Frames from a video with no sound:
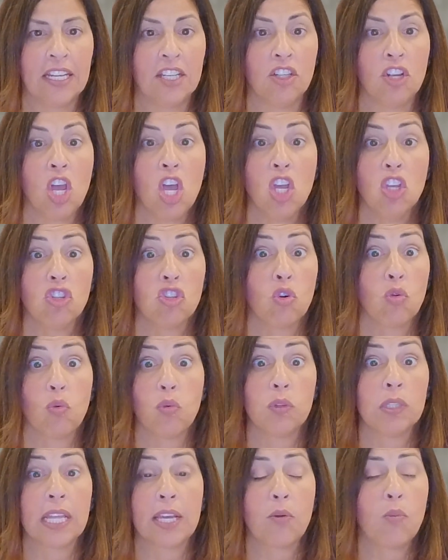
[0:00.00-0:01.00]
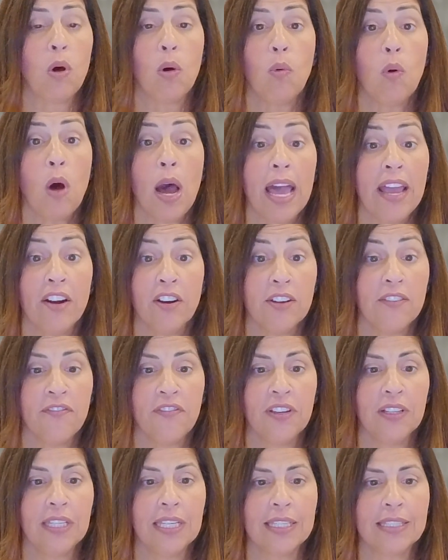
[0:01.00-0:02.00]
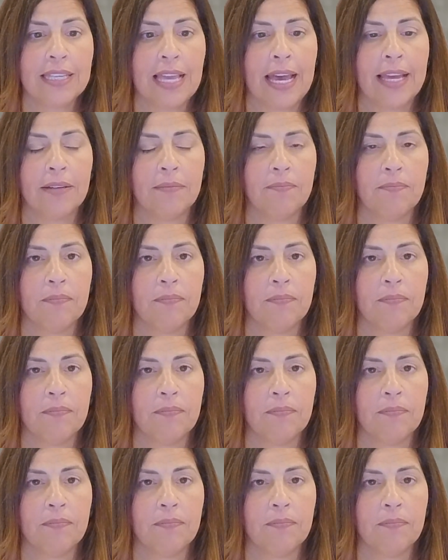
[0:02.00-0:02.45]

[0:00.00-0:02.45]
And so it was like, well, why are you feeling sad?